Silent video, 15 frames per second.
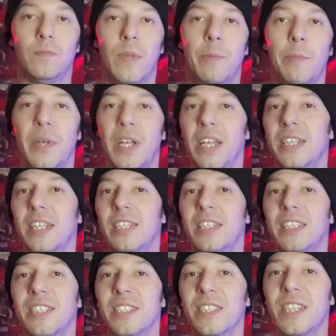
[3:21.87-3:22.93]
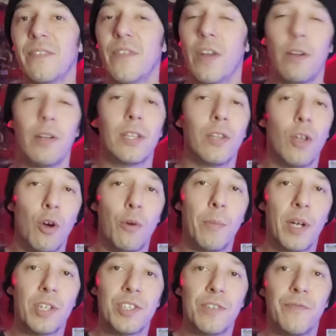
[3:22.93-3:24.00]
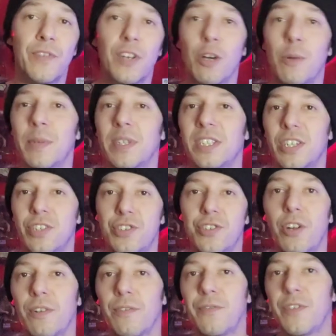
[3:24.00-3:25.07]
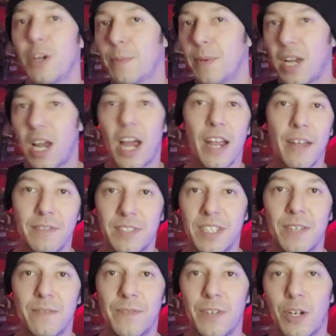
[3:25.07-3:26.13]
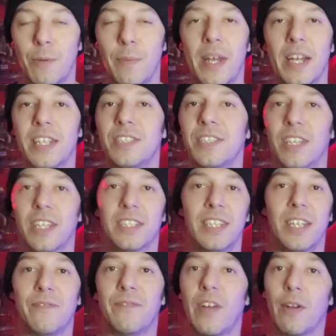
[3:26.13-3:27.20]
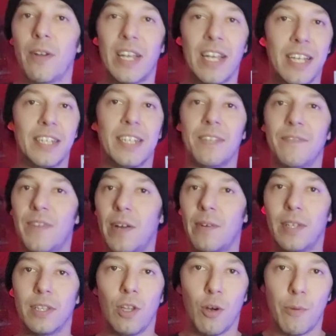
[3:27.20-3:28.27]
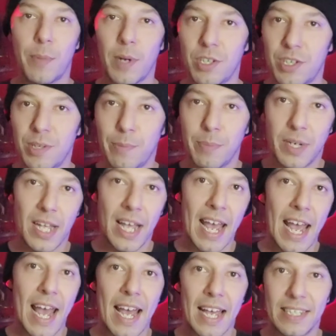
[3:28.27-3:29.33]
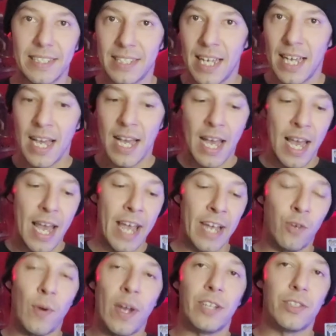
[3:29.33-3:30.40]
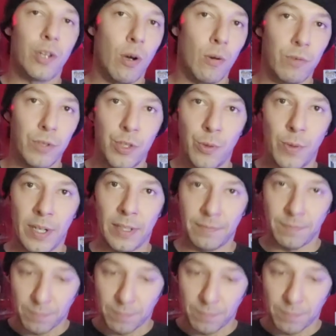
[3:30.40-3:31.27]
and being that this is a very low budget film, it's a Shudder film, an IFC film, and it's like I said, very indie, very low budget, but it has a great tone to it